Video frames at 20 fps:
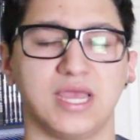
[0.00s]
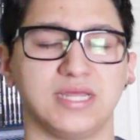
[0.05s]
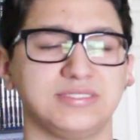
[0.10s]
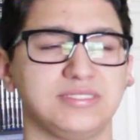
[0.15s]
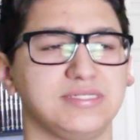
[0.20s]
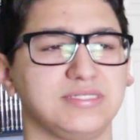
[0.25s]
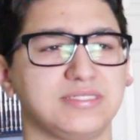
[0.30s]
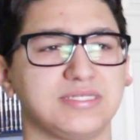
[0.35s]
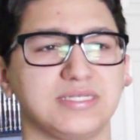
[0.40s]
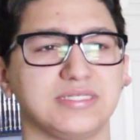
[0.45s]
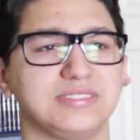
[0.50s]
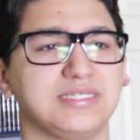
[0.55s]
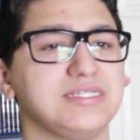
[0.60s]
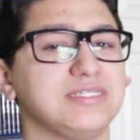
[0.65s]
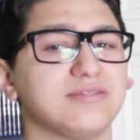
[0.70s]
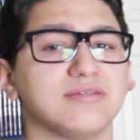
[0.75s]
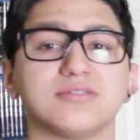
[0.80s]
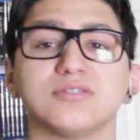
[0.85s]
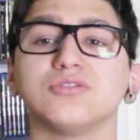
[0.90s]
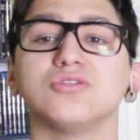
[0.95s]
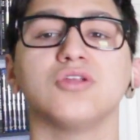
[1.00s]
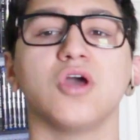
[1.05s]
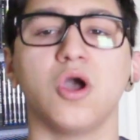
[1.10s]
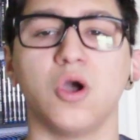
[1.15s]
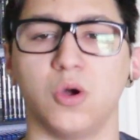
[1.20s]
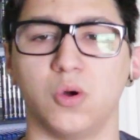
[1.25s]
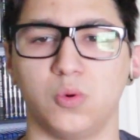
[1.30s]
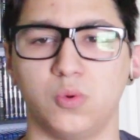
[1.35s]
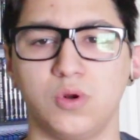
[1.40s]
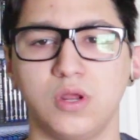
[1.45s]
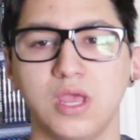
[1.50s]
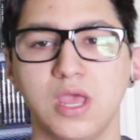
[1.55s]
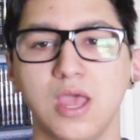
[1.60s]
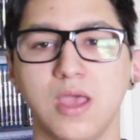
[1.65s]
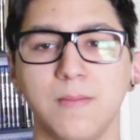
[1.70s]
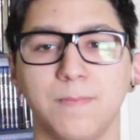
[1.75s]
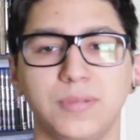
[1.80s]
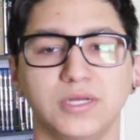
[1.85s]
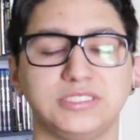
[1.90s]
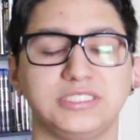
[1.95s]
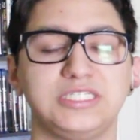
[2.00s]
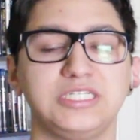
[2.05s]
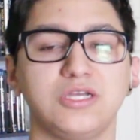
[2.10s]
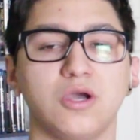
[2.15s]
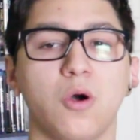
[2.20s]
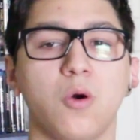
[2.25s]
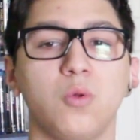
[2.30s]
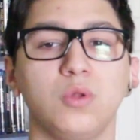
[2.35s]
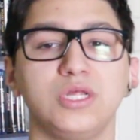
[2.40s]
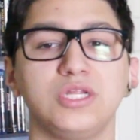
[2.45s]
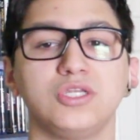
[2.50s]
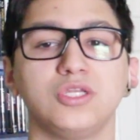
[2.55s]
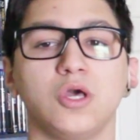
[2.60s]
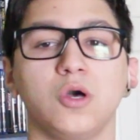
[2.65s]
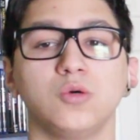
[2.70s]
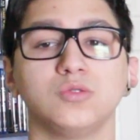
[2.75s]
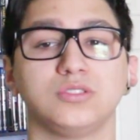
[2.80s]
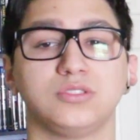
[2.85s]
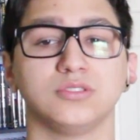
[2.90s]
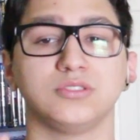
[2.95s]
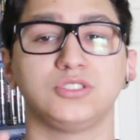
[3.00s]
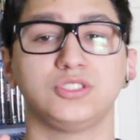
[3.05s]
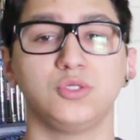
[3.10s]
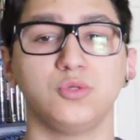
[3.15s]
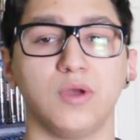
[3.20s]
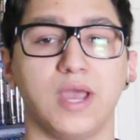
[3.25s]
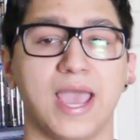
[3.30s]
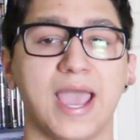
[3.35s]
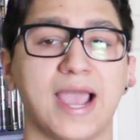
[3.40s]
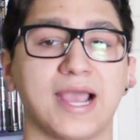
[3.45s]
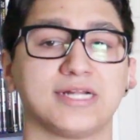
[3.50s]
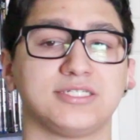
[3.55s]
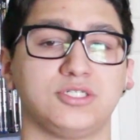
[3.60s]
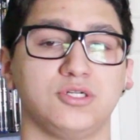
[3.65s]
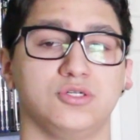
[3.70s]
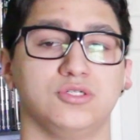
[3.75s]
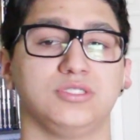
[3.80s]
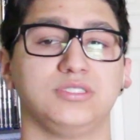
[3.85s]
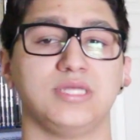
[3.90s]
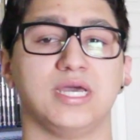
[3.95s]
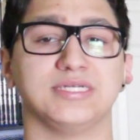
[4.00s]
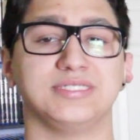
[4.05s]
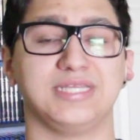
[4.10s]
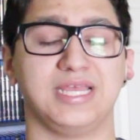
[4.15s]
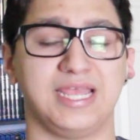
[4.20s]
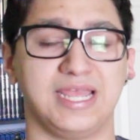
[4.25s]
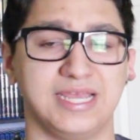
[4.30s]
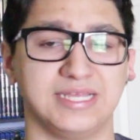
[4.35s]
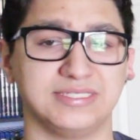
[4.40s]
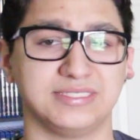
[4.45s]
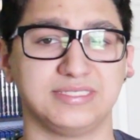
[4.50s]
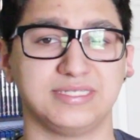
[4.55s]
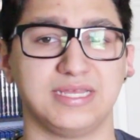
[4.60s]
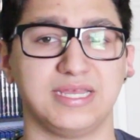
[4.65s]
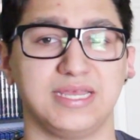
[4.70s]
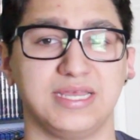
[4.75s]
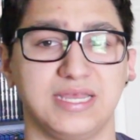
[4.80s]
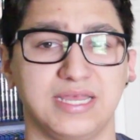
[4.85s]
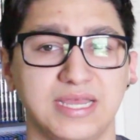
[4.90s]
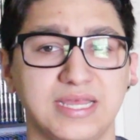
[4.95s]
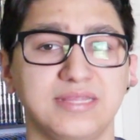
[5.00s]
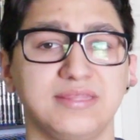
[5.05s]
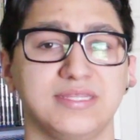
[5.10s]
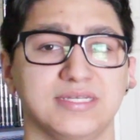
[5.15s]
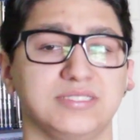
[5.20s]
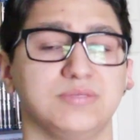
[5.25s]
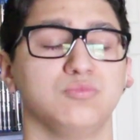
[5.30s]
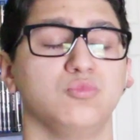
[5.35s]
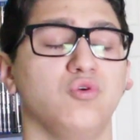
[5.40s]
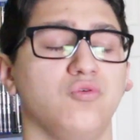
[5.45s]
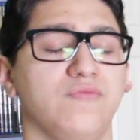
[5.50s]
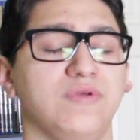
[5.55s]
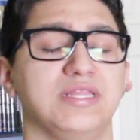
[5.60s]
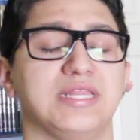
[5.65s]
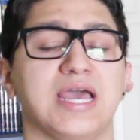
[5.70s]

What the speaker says: And she said she doesn't know, but she only knows the 2 actors that's in this movie.